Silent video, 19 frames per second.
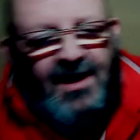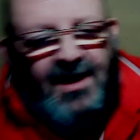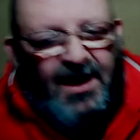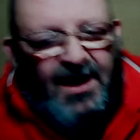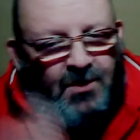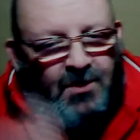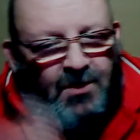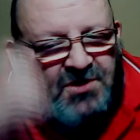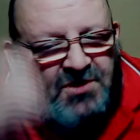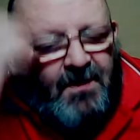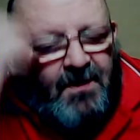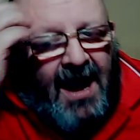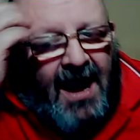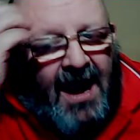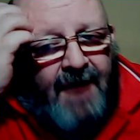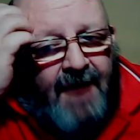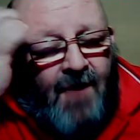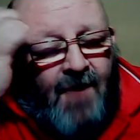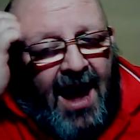it was
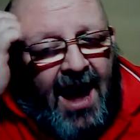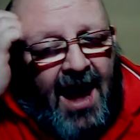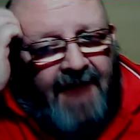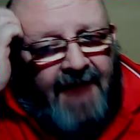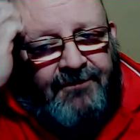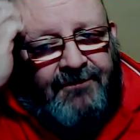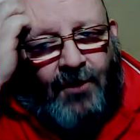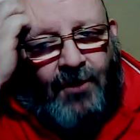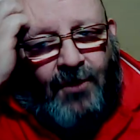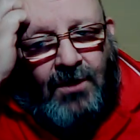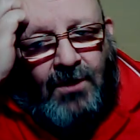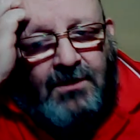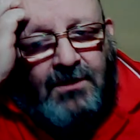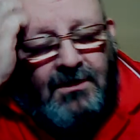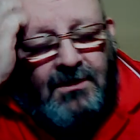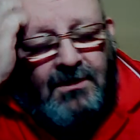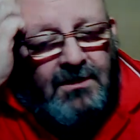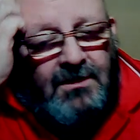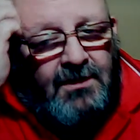my rifle,
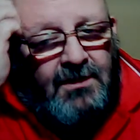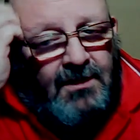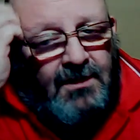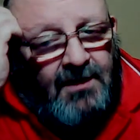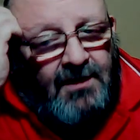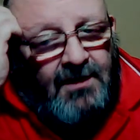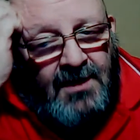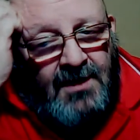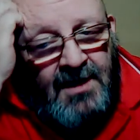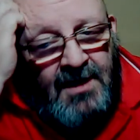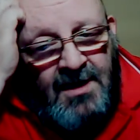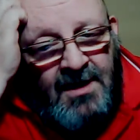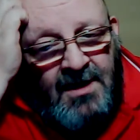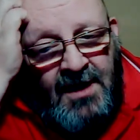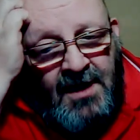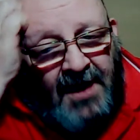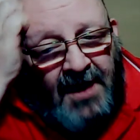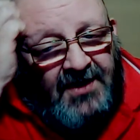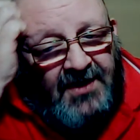
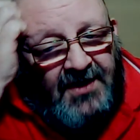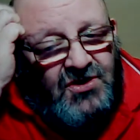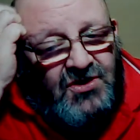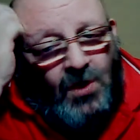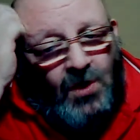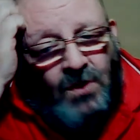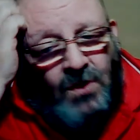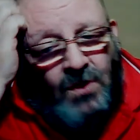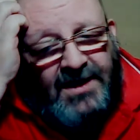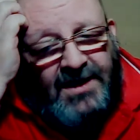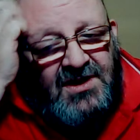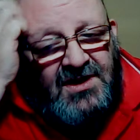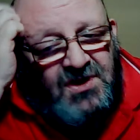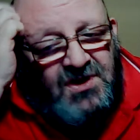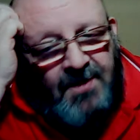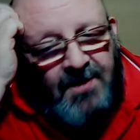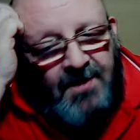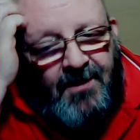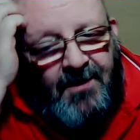and I sold it
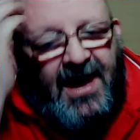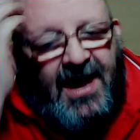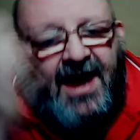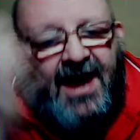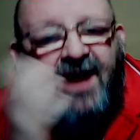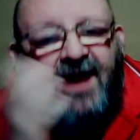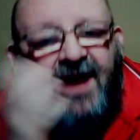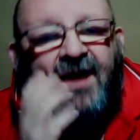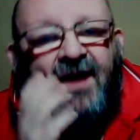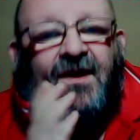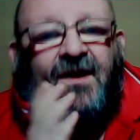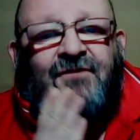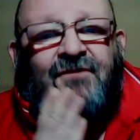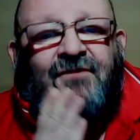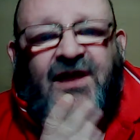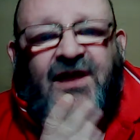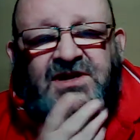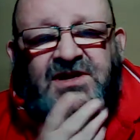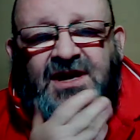to me mate, and I
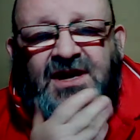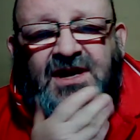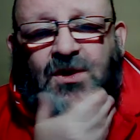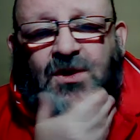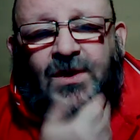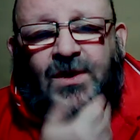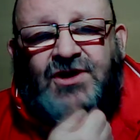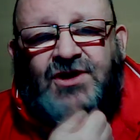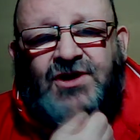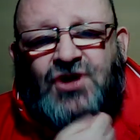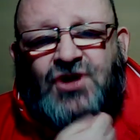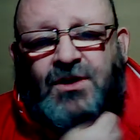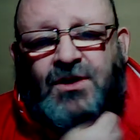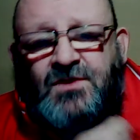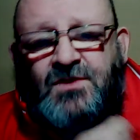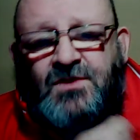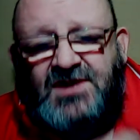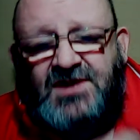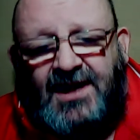fancied going
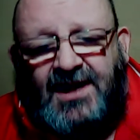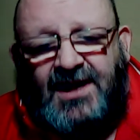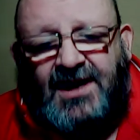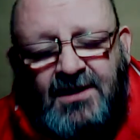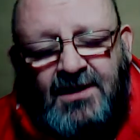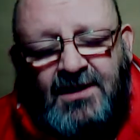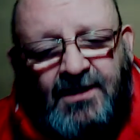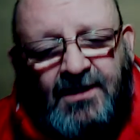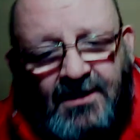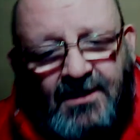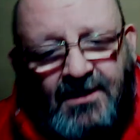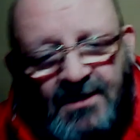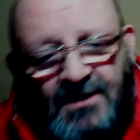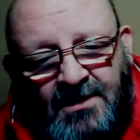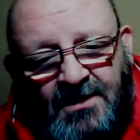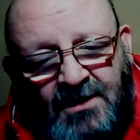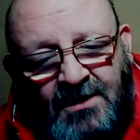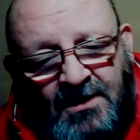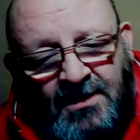shooting.
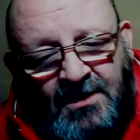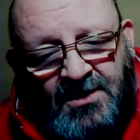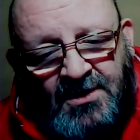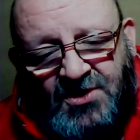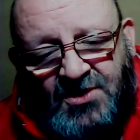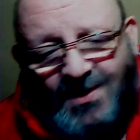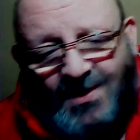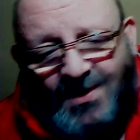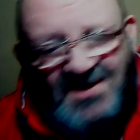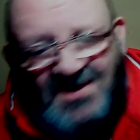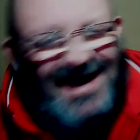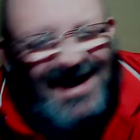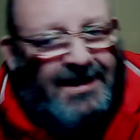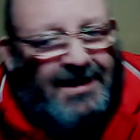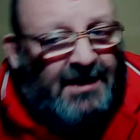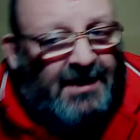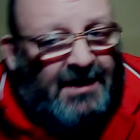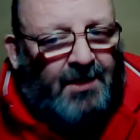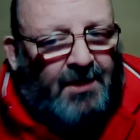So I
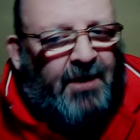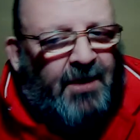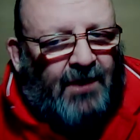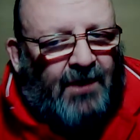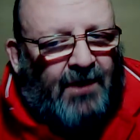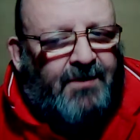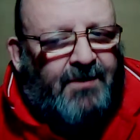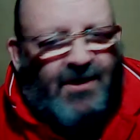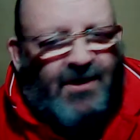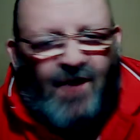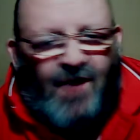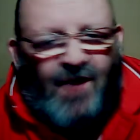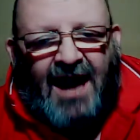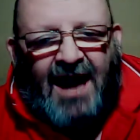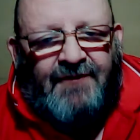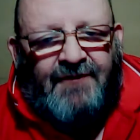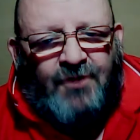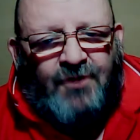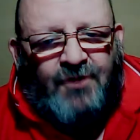said, can I borrow my
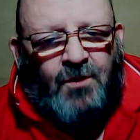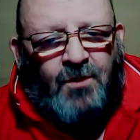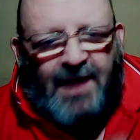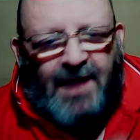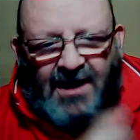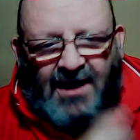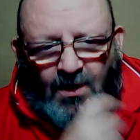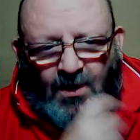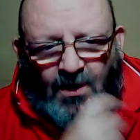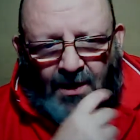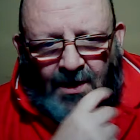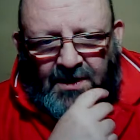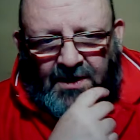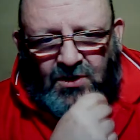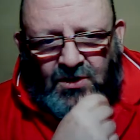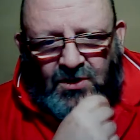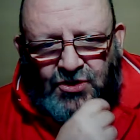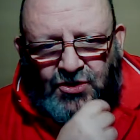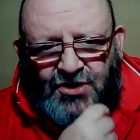rifle back? I want to
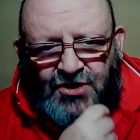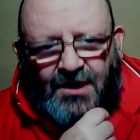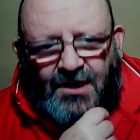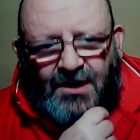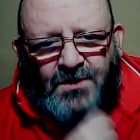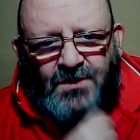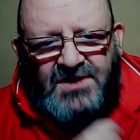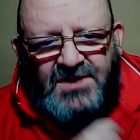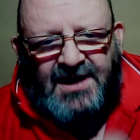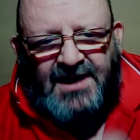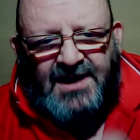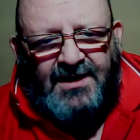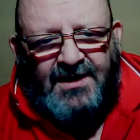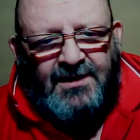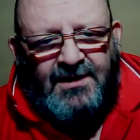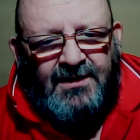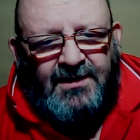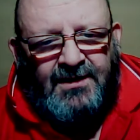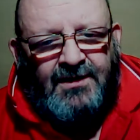go shooting.
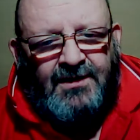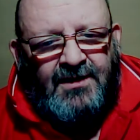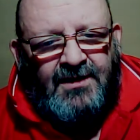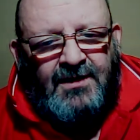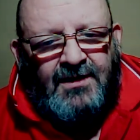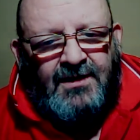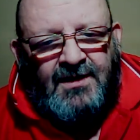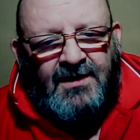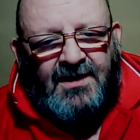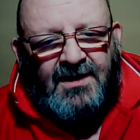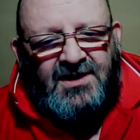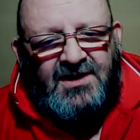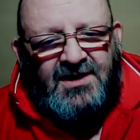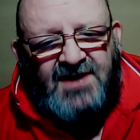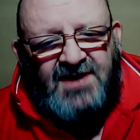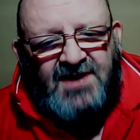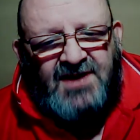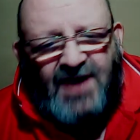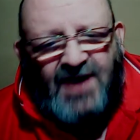And he
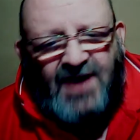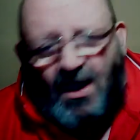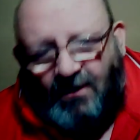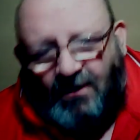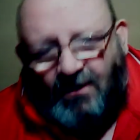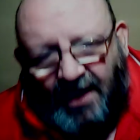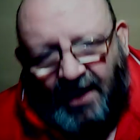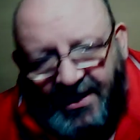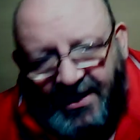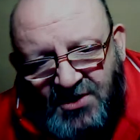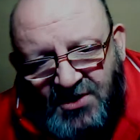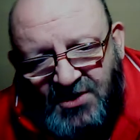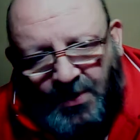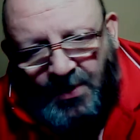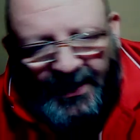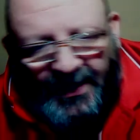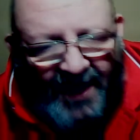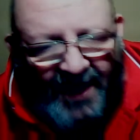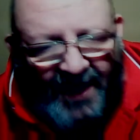said, yeah, all right. So
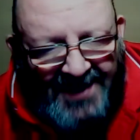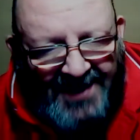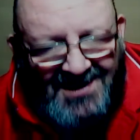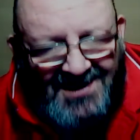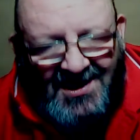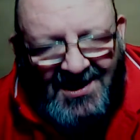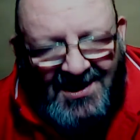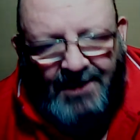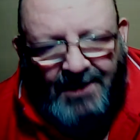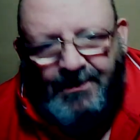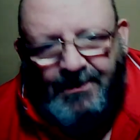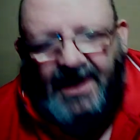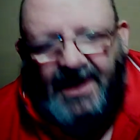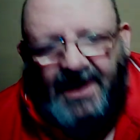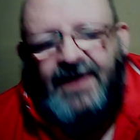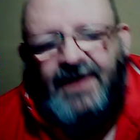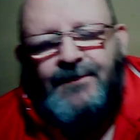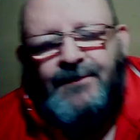he lent it me.